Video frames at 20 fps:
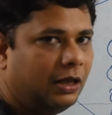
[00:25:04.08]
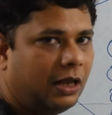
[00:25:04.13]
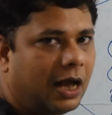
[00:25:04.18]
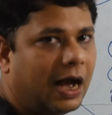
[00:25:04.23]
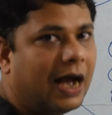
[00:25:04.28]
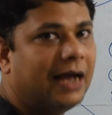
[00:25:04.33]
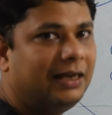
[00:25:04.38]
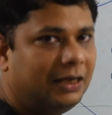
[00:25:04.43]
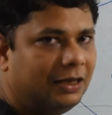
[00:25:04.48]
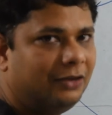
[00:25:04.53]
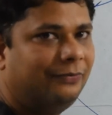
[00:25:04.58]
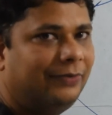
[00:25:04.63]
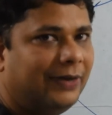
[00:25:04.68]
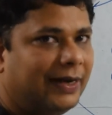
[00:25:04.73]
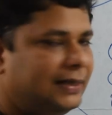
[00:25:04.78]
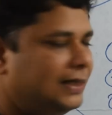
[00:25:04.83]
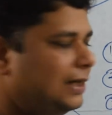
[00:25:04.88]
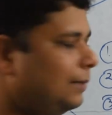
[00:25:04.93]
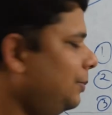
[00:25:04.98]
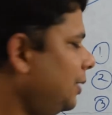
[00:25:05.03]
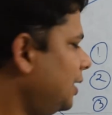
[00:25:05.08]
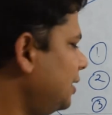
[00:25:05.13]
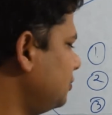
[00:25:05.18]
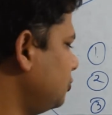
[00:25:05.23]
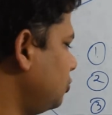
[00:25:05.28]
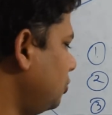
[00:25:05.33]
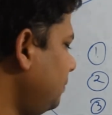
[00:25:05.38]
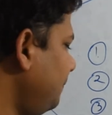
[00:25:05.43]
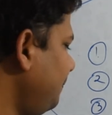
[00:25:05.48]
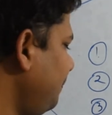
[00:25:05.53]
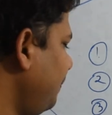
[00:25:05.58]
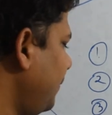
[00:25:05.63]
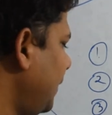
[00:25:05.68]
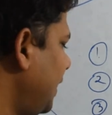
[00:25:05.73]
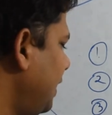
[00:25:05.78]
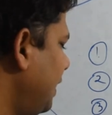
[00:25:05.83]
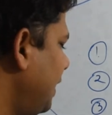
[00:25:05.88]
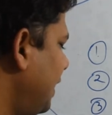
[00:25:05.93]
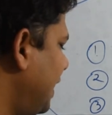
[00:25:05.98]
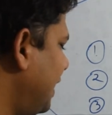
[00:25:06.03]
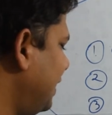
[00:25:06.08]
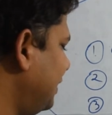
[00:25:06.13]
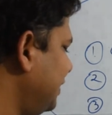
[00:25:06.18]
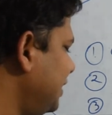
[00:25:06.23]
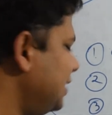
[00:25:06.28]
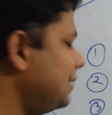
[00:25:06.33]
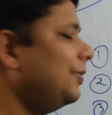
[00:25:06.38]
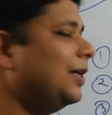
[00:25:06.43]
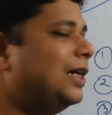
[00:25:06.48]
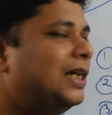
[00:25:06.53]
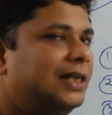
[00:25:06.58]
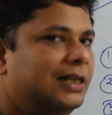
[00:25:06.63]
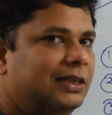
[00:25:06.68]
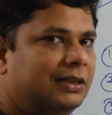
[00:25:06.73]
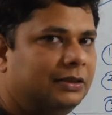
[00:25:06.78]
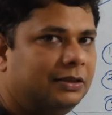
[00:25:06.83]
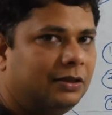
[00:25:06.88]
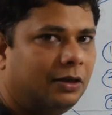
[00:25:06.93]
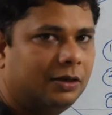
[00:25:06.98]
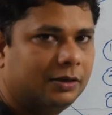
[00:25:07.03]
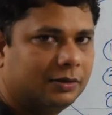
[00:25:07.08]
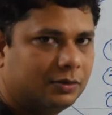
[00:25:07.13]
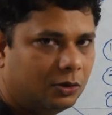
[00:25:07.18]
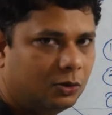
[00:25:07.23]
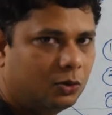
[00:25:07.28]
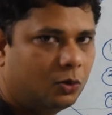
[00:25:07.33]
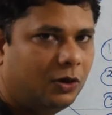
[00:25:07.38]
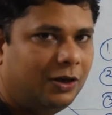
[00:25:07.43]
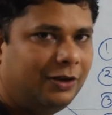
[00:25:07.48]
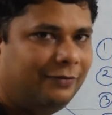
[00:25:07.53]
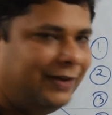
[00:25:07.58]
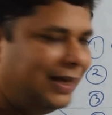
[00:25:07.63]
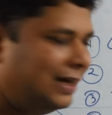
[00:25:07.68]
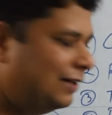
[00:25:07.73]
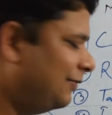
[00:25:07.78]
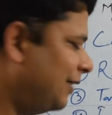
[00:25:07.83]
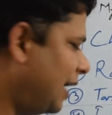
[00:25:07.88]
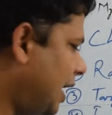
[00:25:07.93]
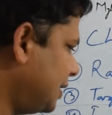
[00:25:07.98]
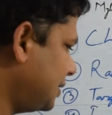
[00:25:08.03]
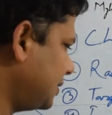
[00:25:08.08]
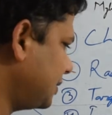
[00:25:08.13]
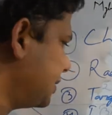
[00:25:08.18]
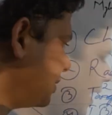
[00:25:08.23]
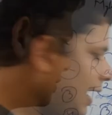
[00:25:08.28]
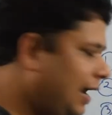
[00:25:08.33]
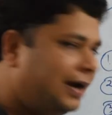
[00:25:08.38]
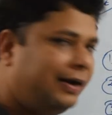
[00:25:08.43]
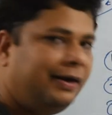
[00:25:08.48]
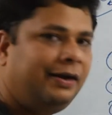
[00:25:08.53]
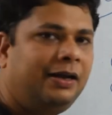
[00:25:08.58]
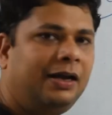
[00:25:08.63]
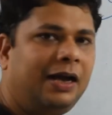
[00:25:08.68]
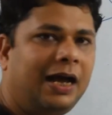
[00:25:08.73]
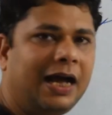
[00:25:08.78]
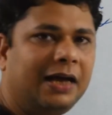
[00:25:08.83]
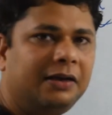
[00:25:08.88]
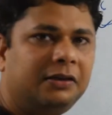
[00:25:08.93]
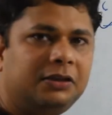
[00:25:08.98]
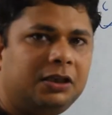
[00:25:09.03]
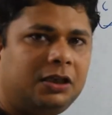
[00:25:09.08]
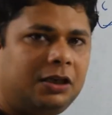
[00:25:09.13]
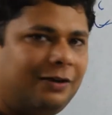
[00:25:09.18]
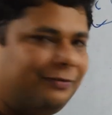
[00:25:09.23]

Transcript: highly effective also, and this field is also growing very fast. And another